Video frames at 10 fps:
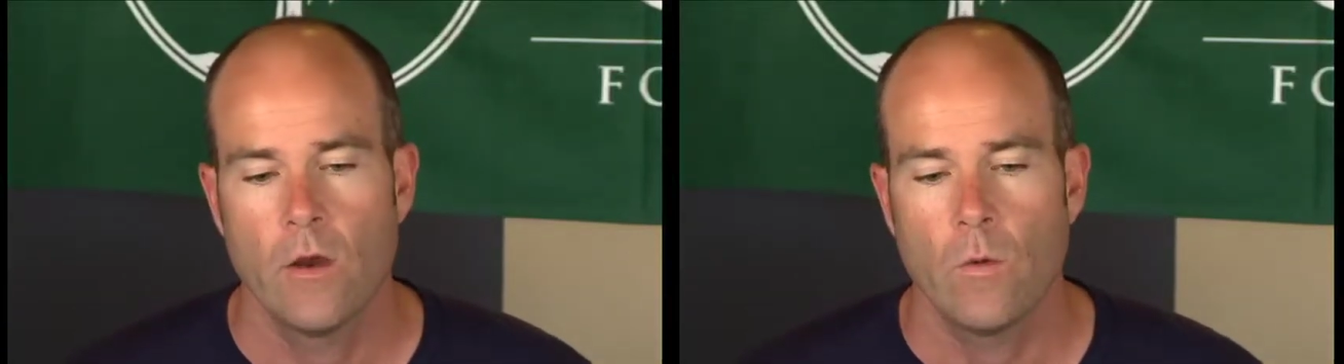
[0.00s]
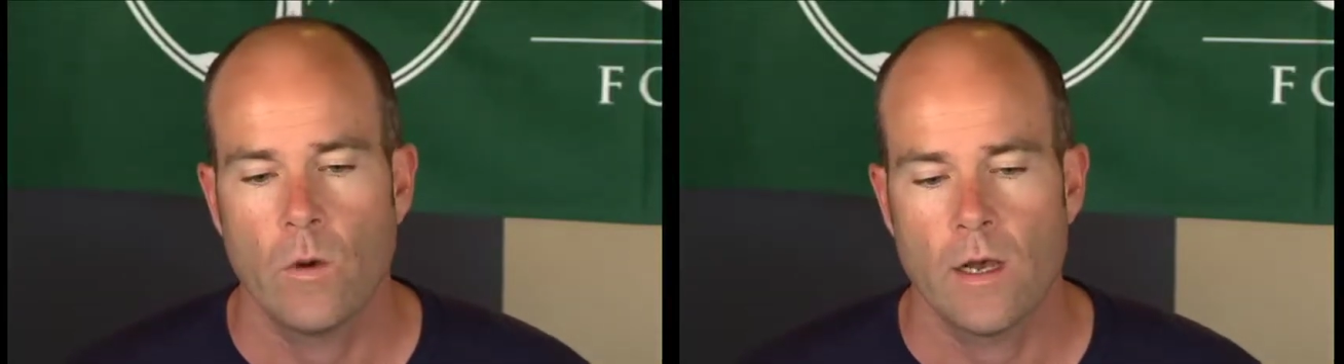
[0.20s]

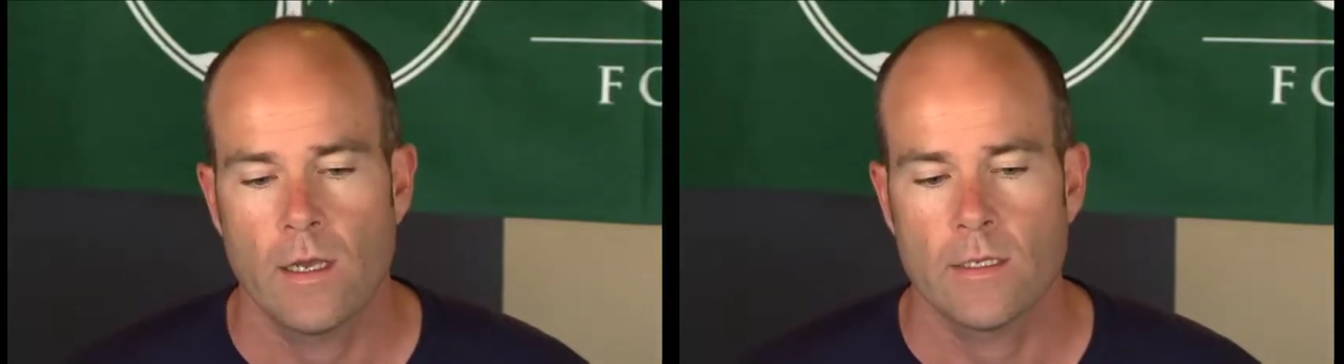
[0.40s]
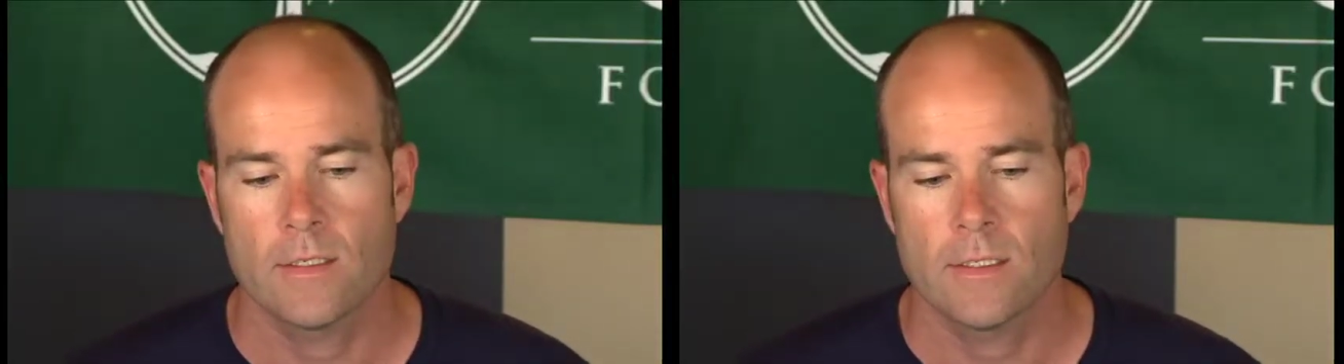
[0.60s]

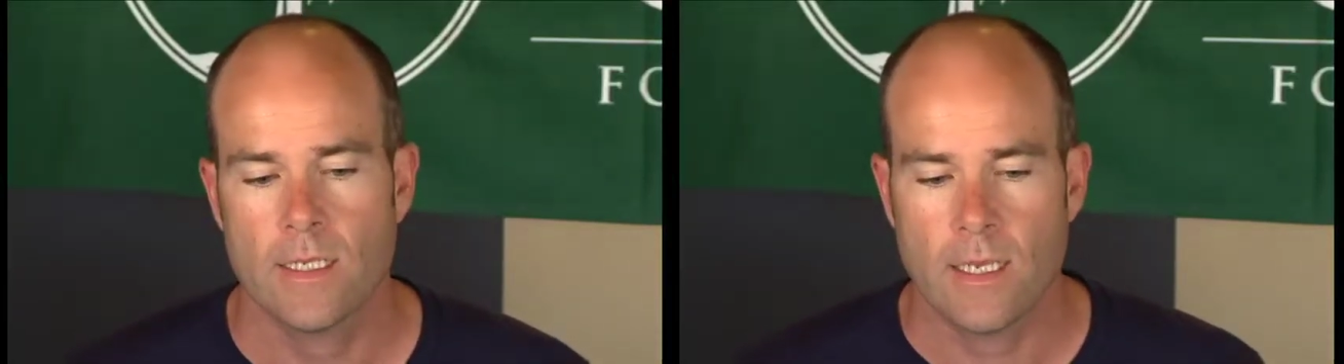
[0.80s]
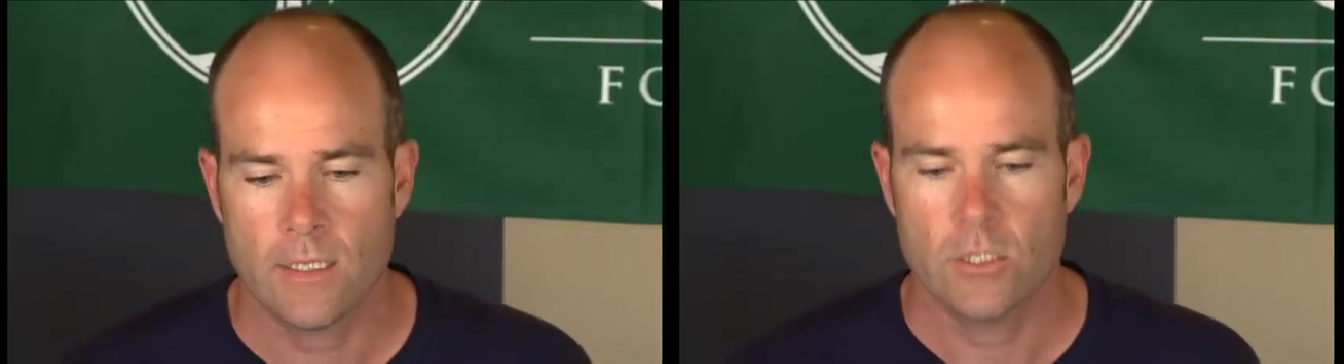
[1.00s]
was
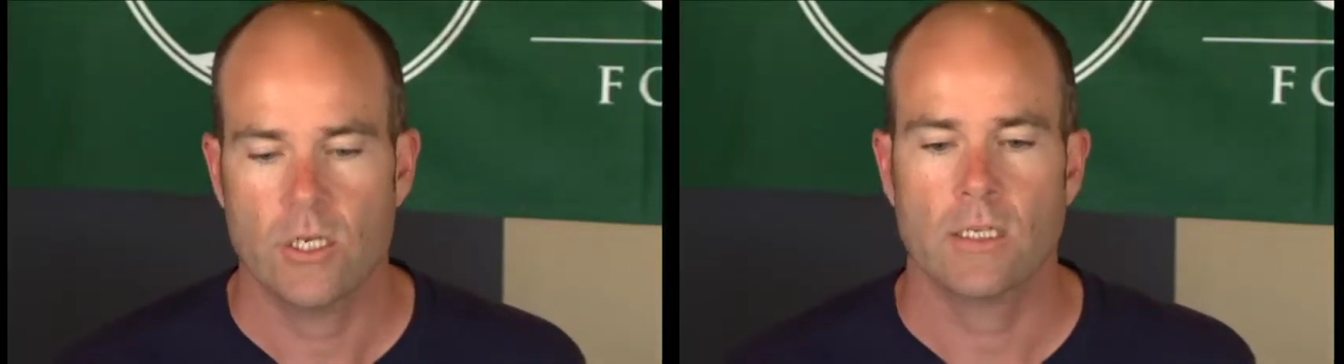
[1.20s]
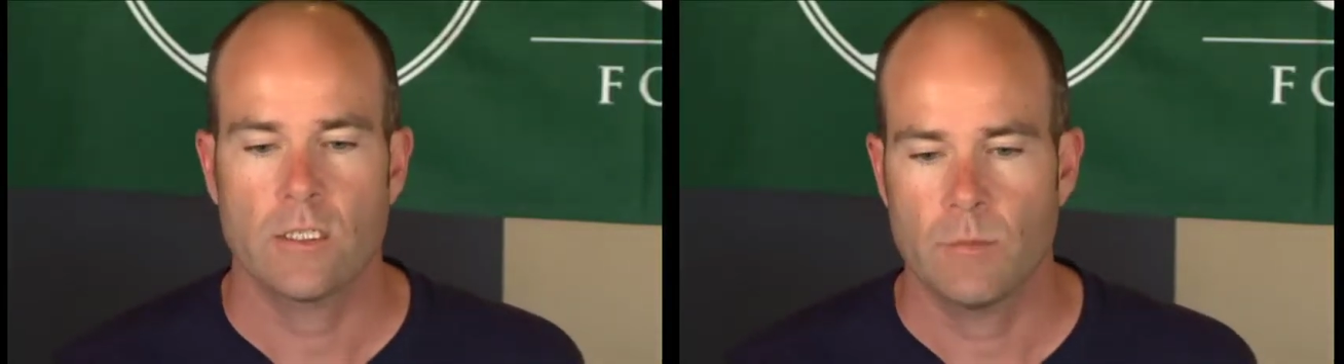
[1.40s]
seeing the
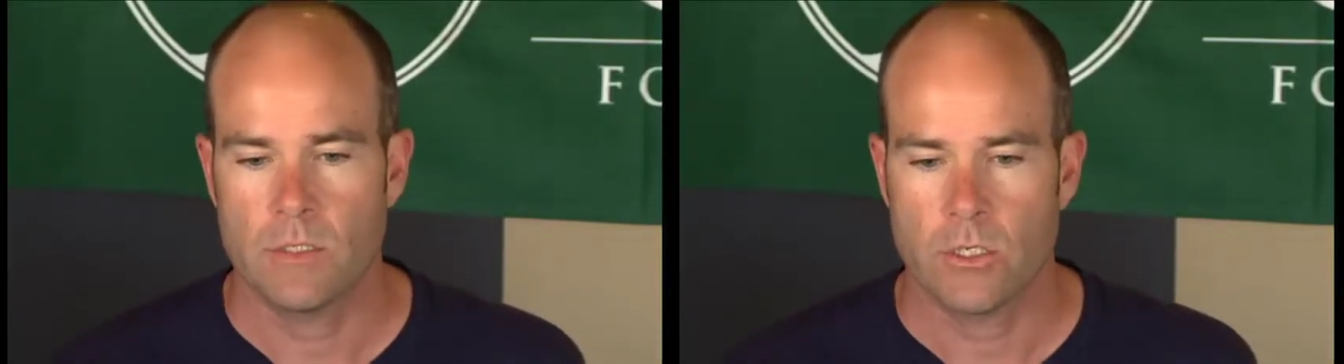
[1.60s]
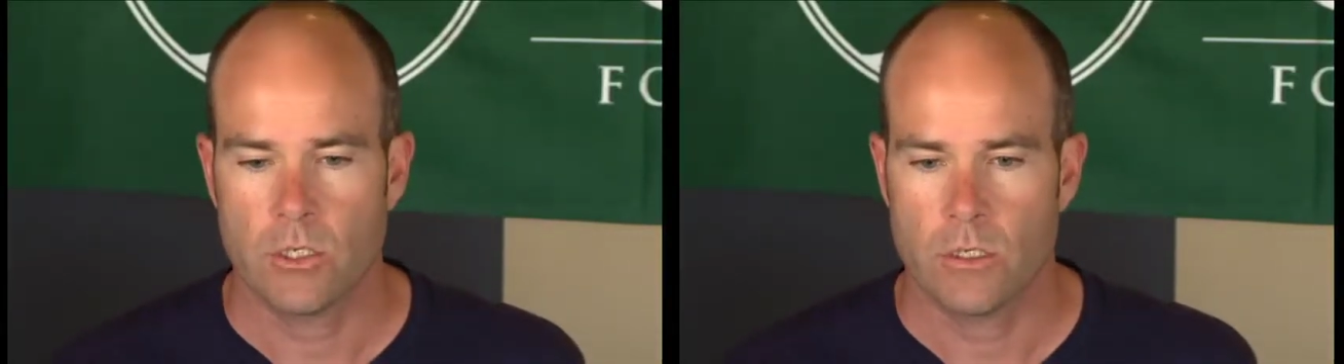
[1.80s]

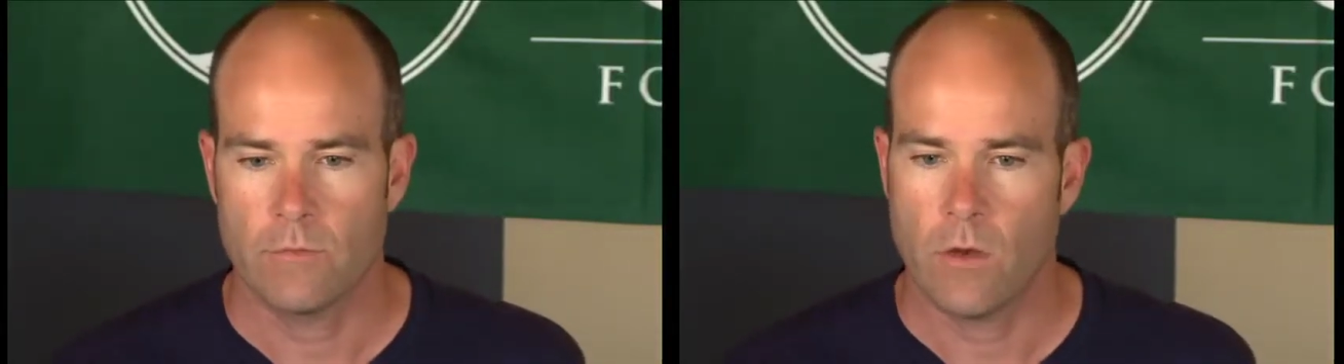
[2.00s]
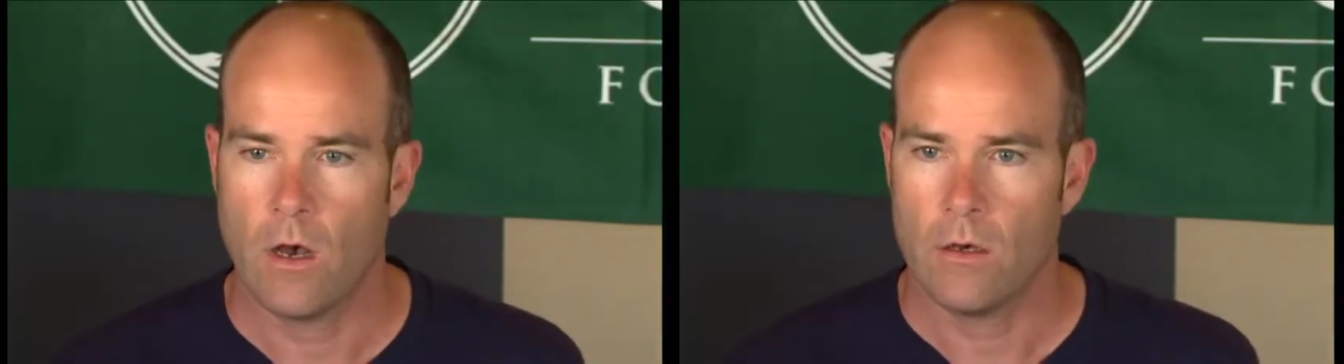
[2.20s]
juxtaposition
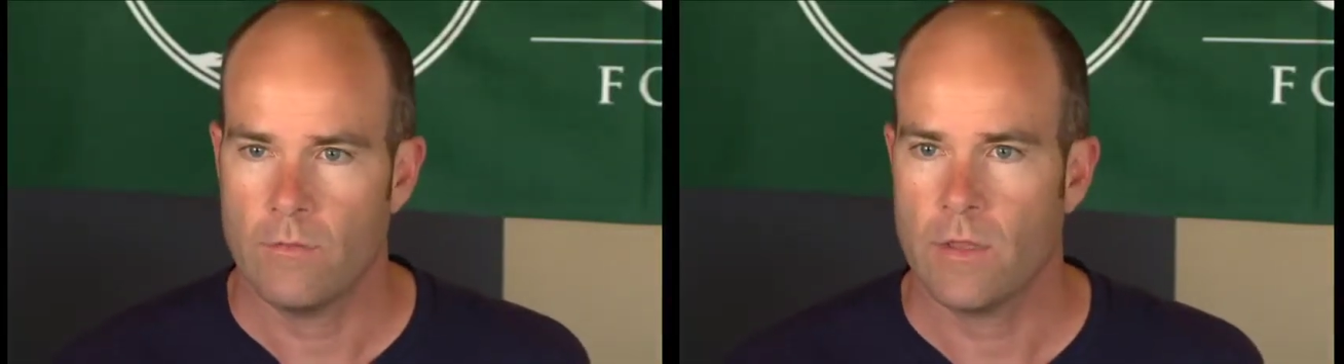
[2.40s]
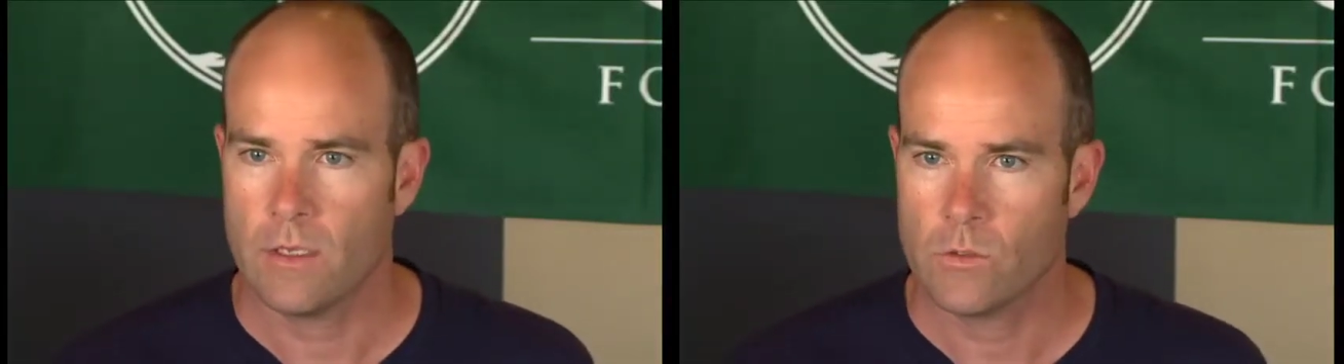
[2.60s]
of all
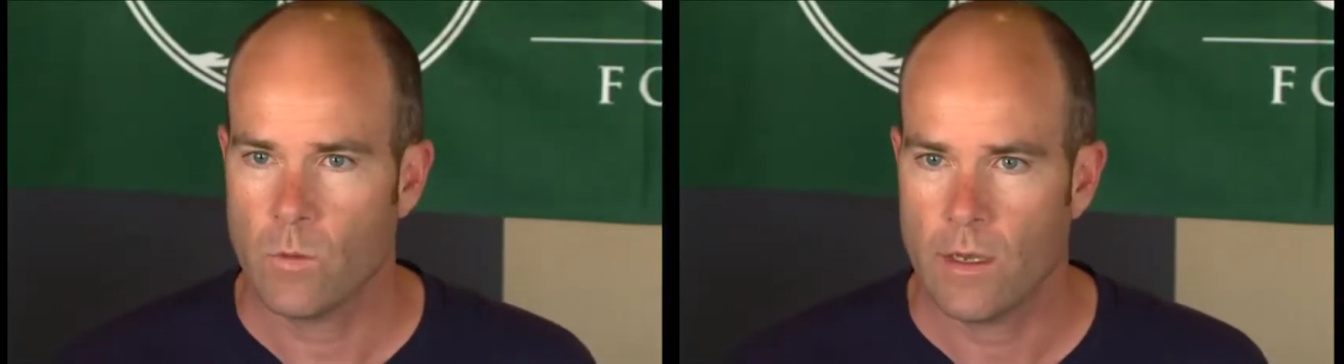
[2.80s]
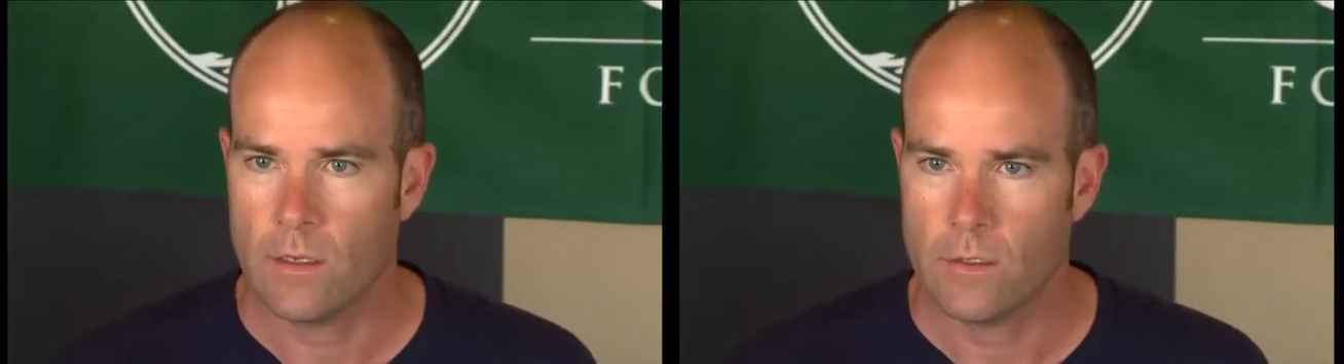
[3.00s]
of these
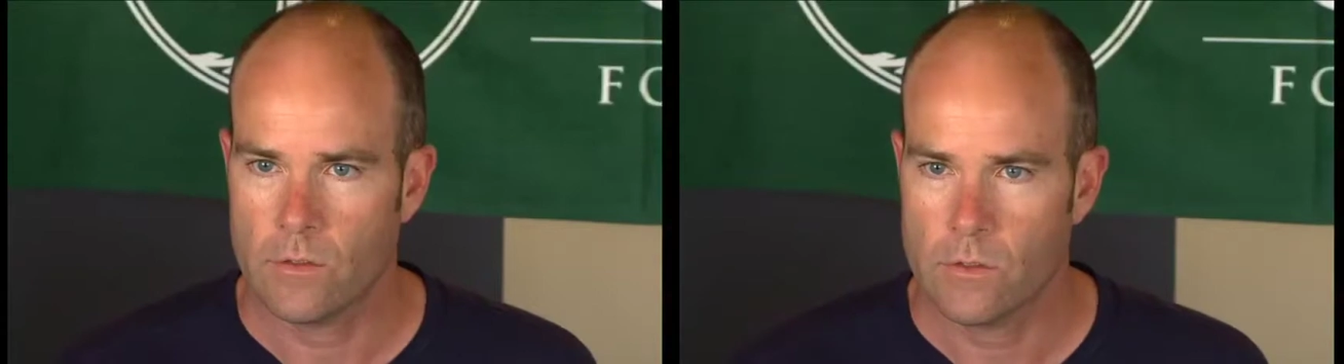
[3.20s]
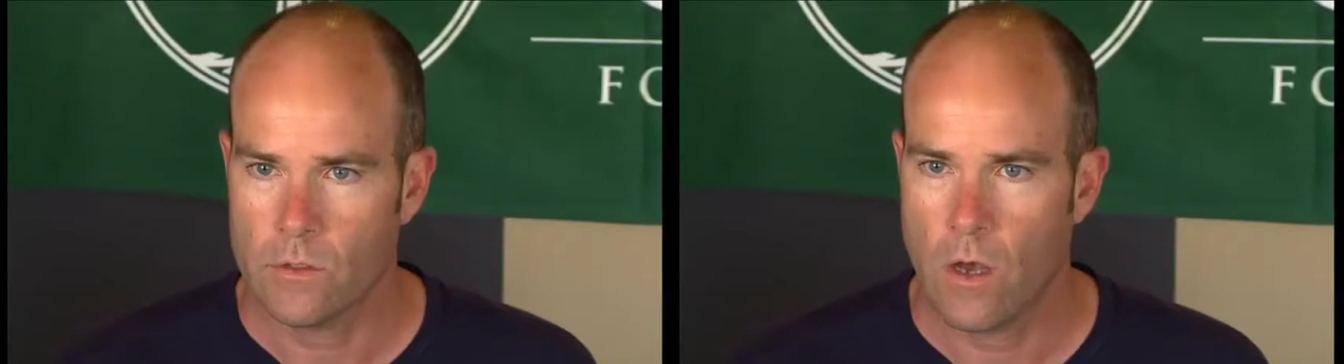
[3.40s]
wells,